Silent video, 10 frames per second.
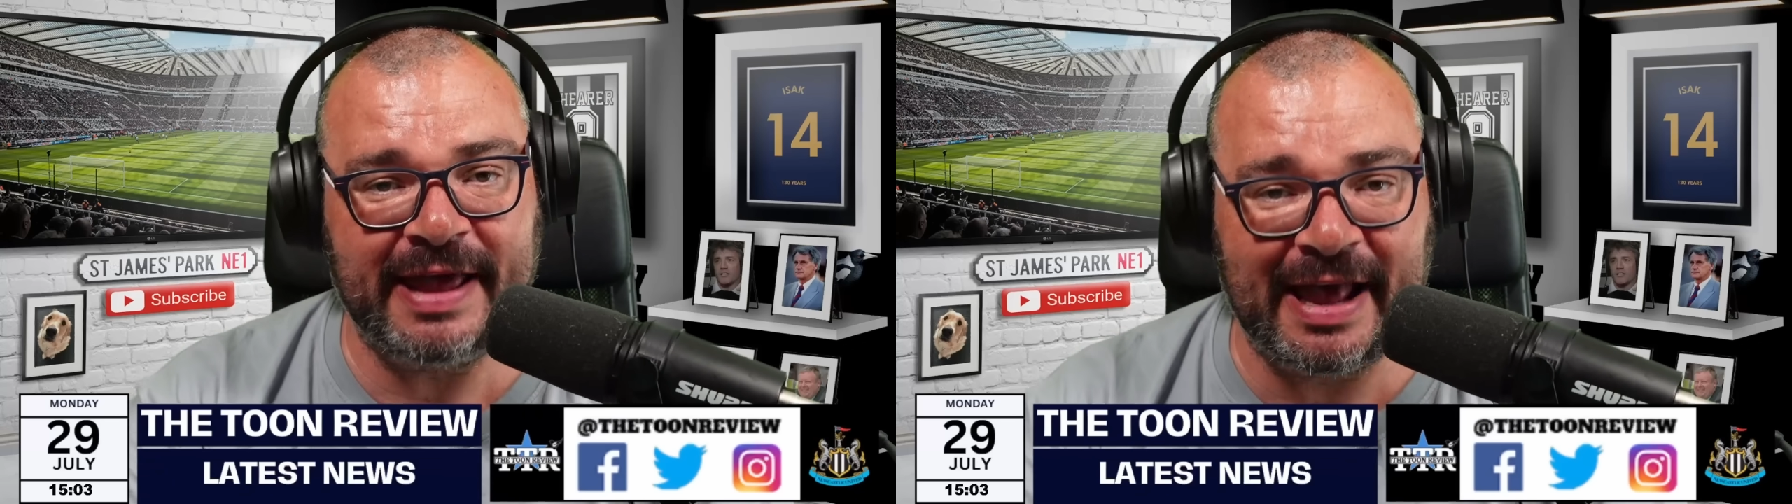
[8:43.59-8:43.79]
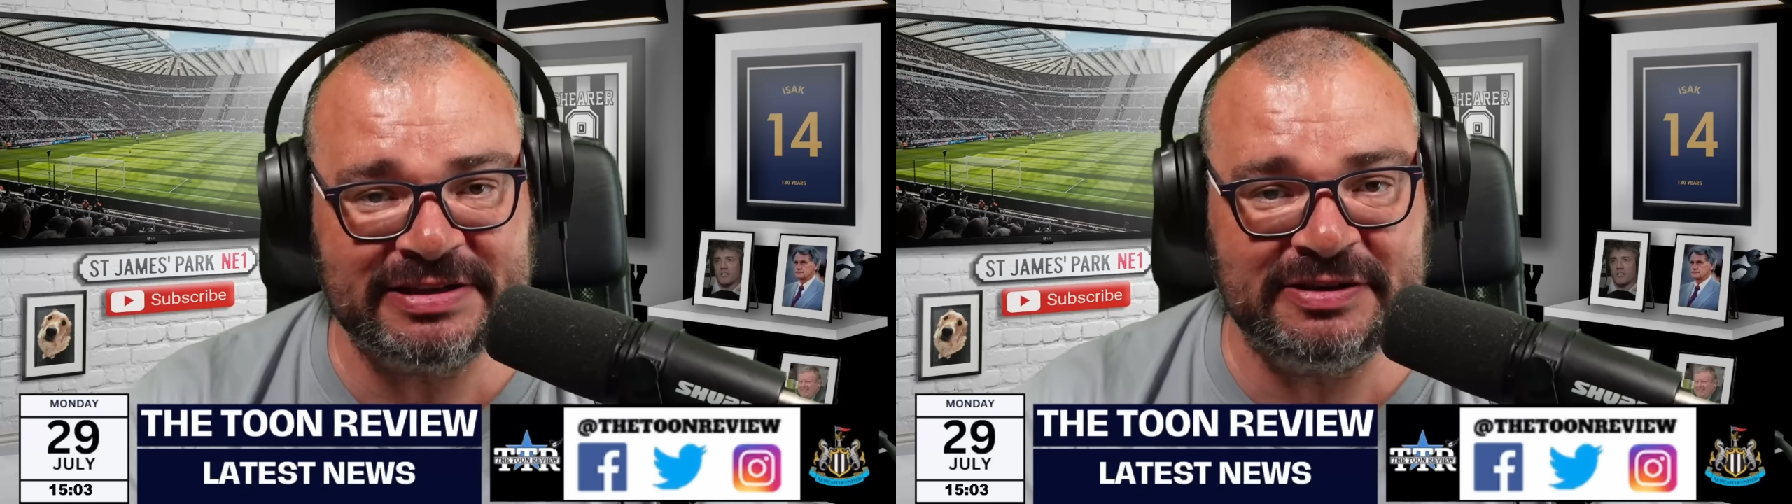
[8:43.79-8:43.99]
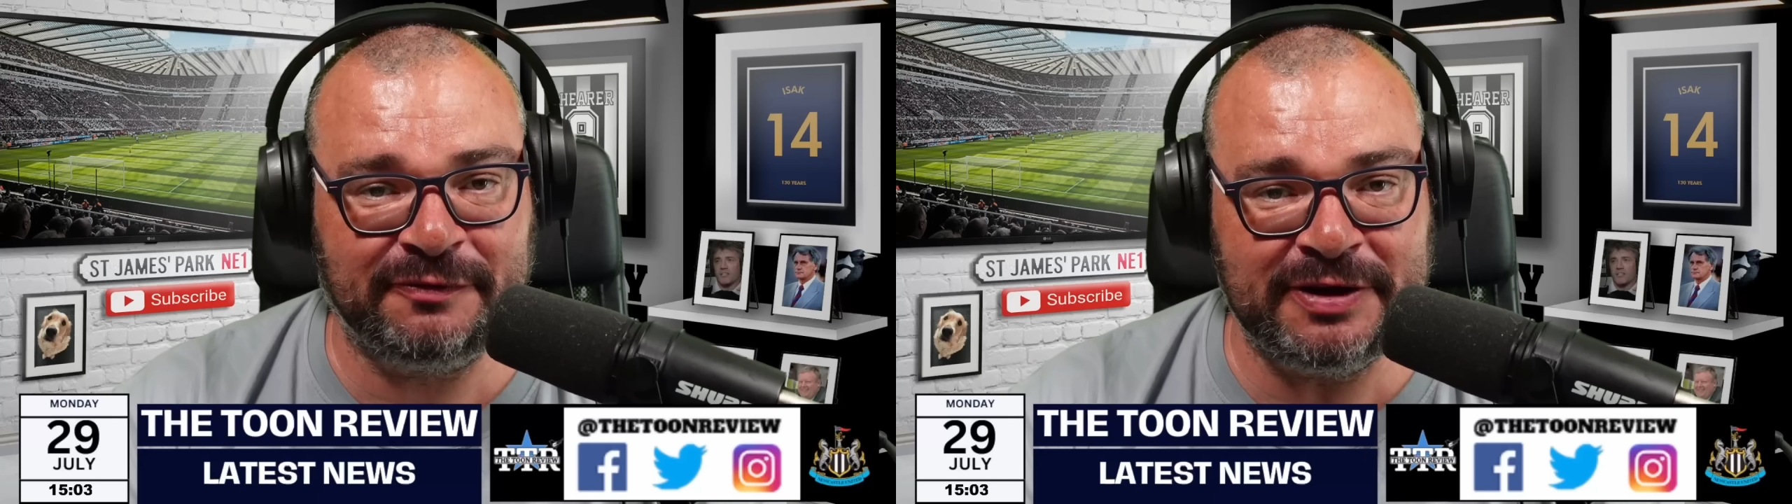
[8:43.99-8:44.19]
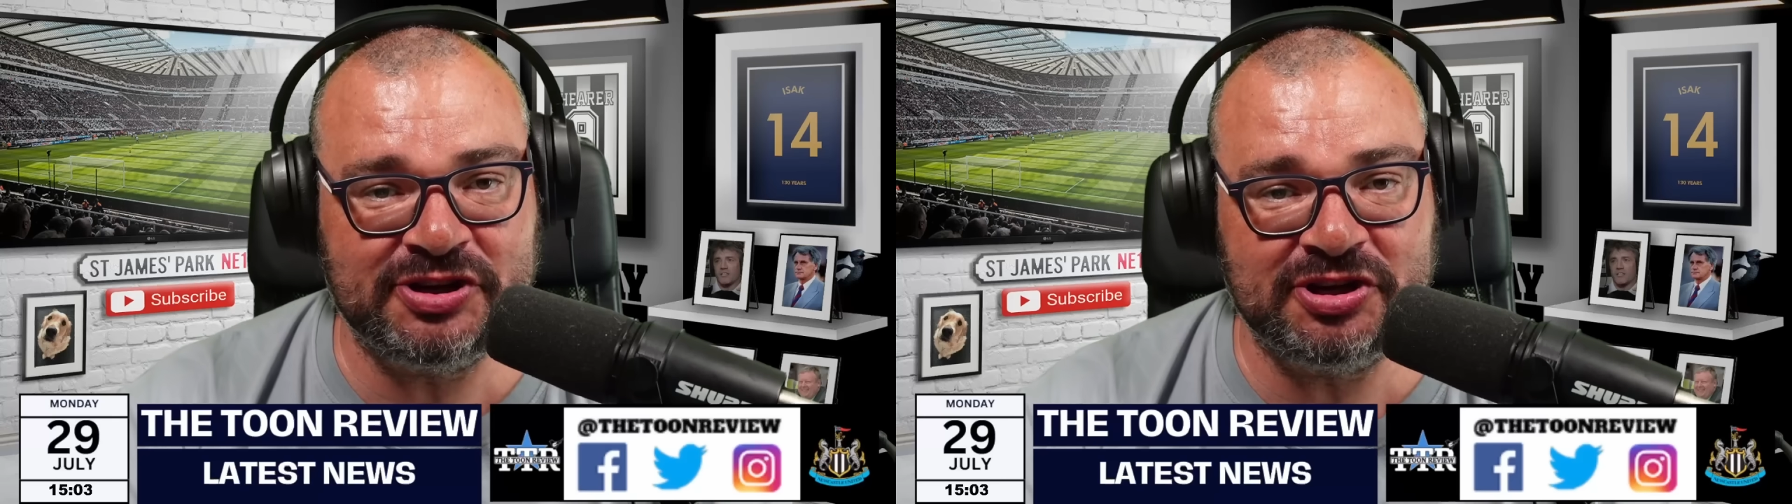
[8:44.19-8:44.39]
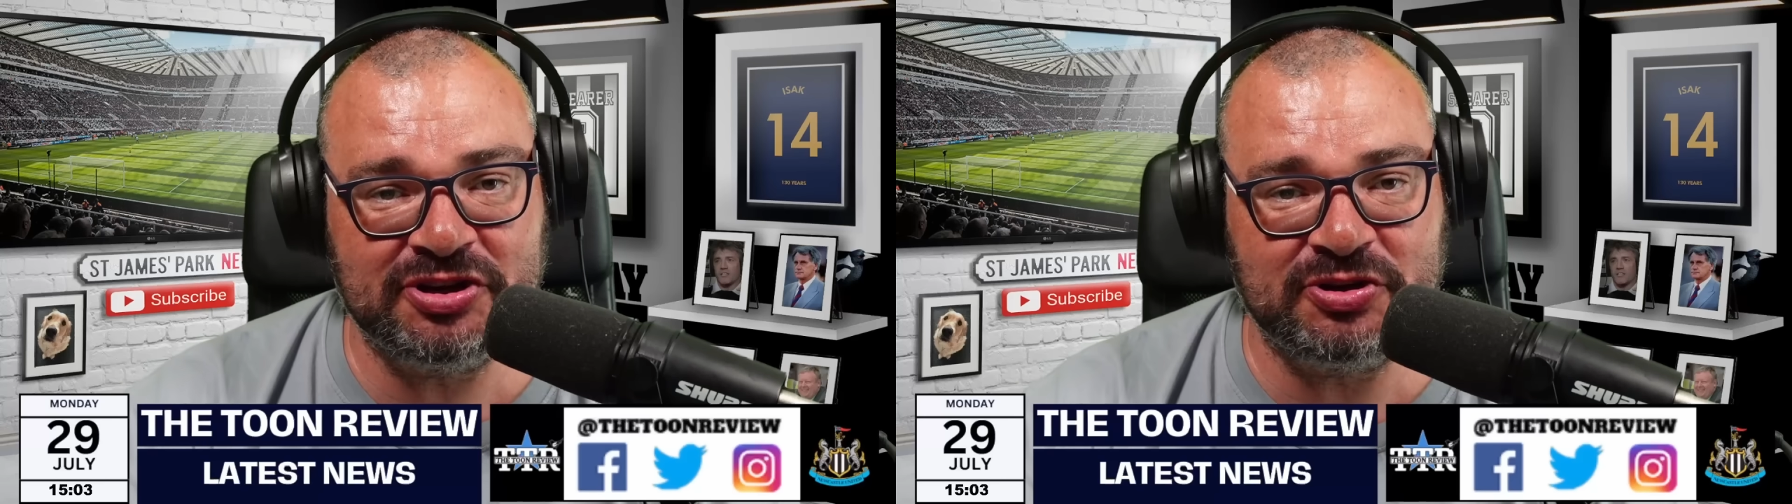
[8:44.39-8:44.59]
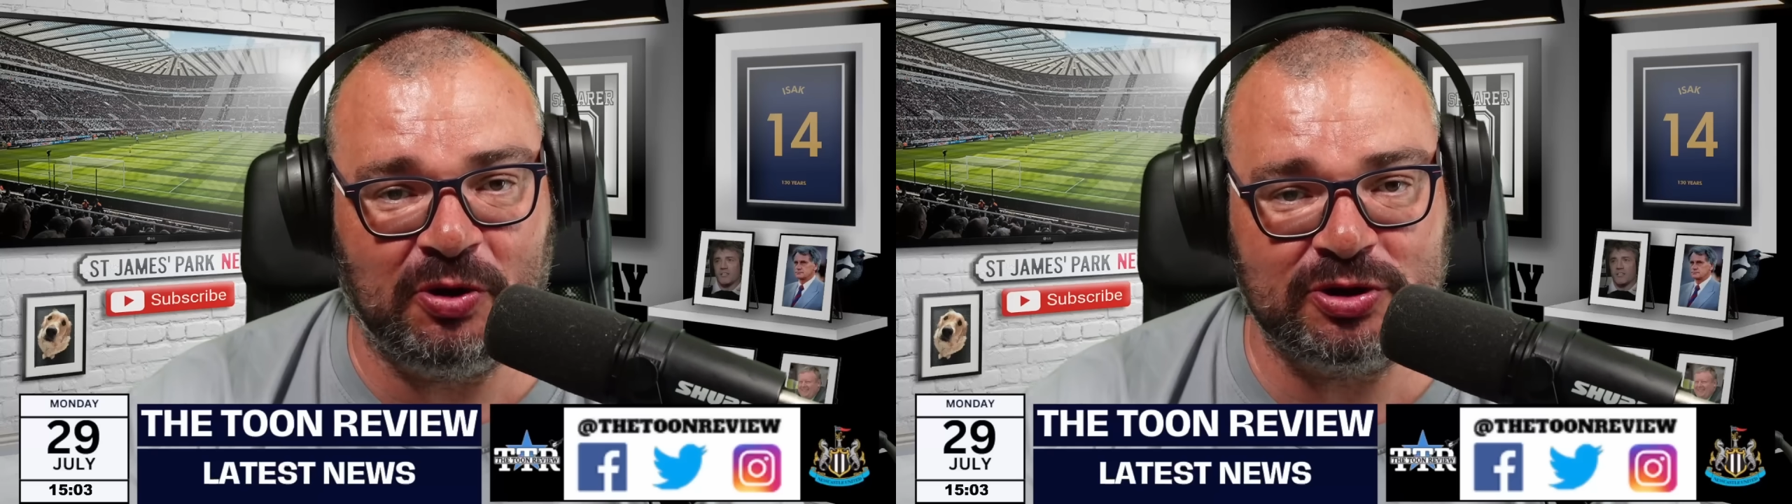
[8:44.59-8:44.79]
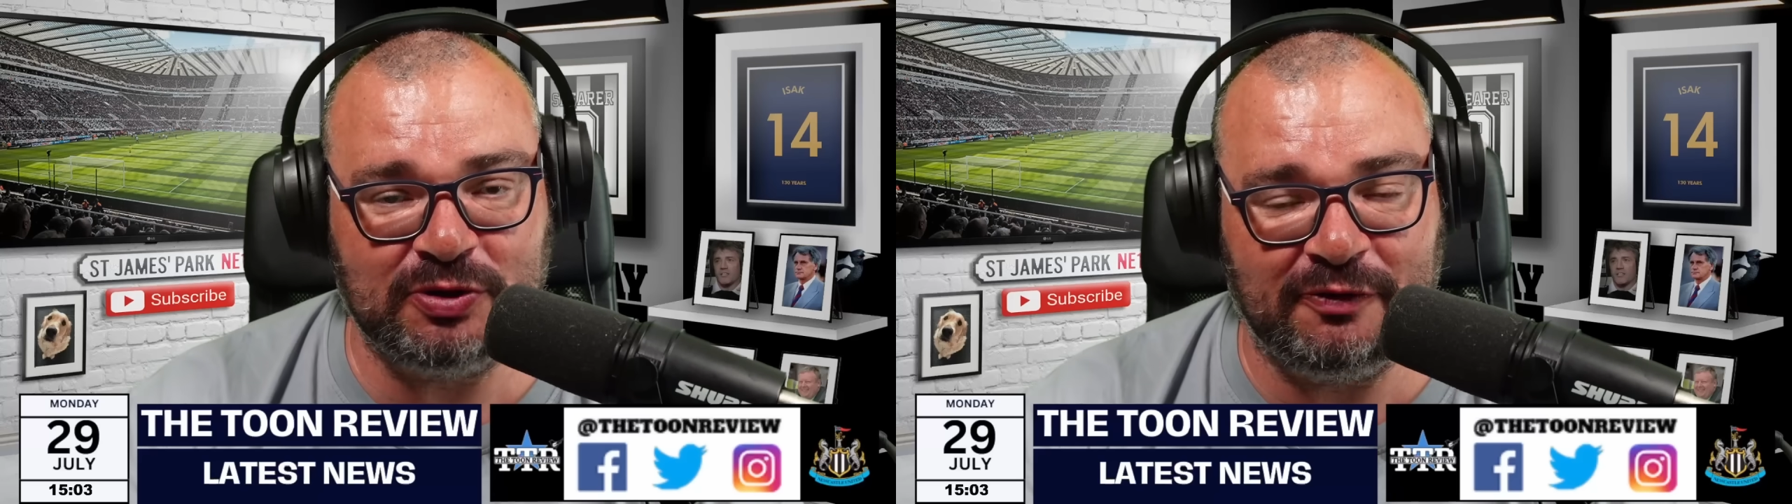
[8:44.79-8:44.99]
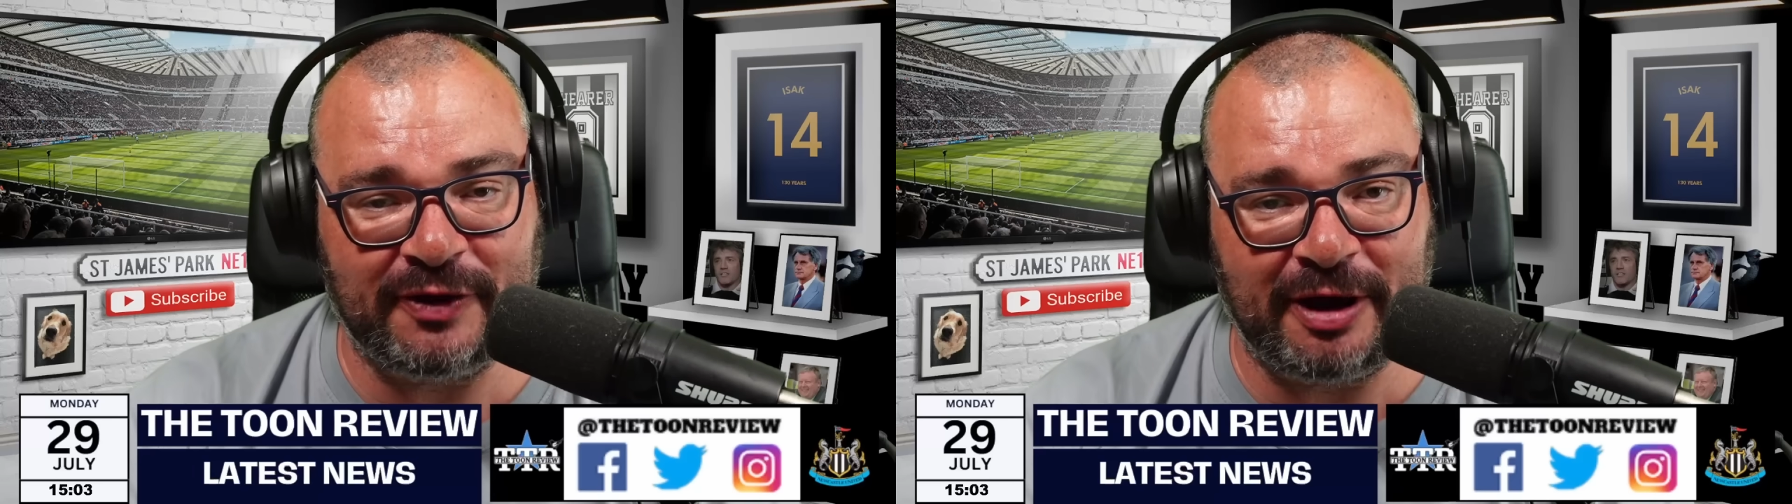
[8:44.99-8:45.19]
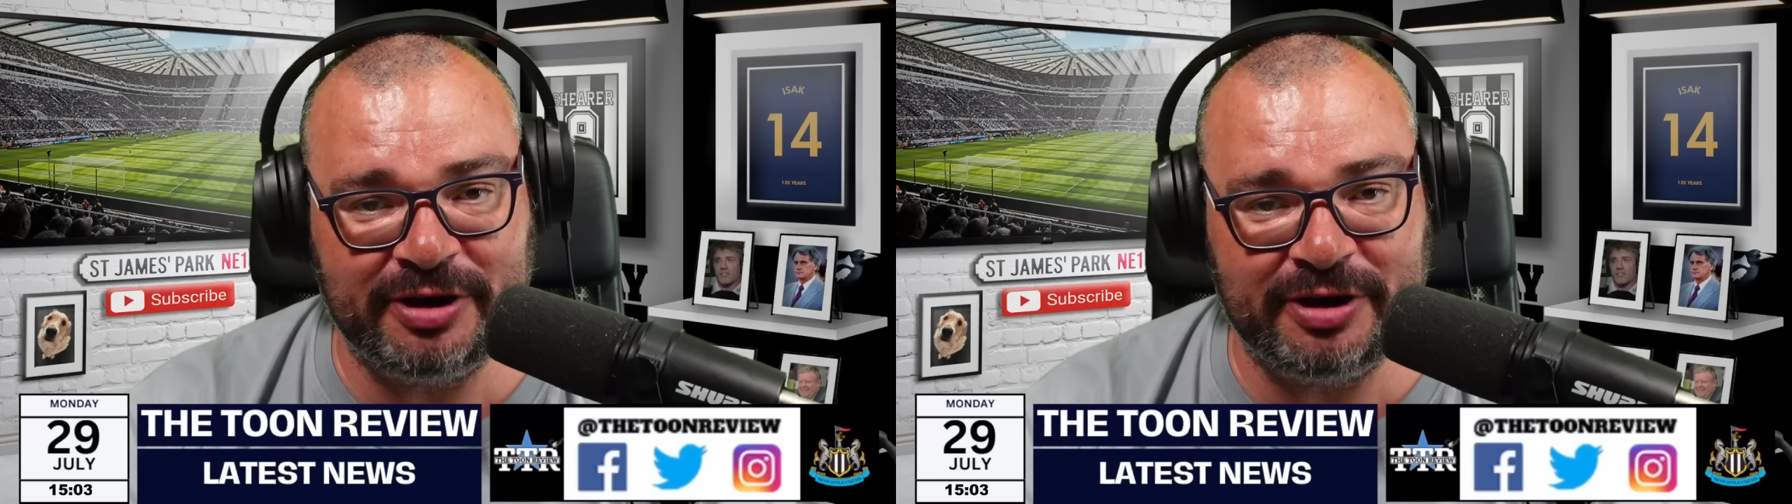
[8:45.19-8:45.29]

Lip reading: hasn't featured at all so far